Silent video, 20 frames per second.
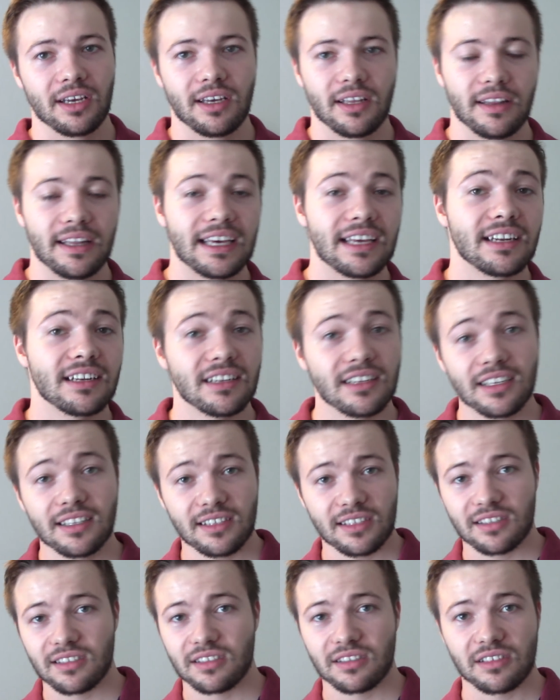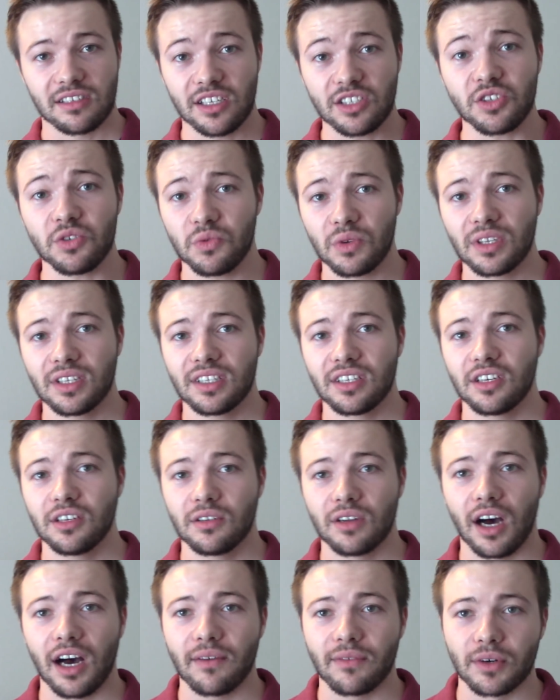then it's a really good
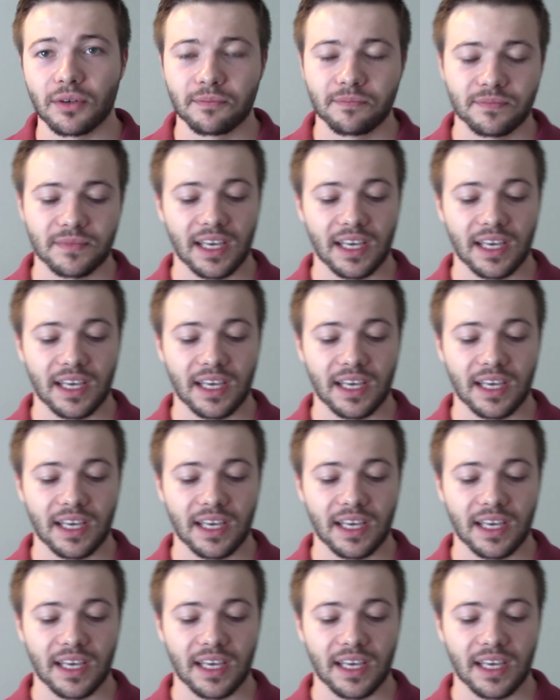novel.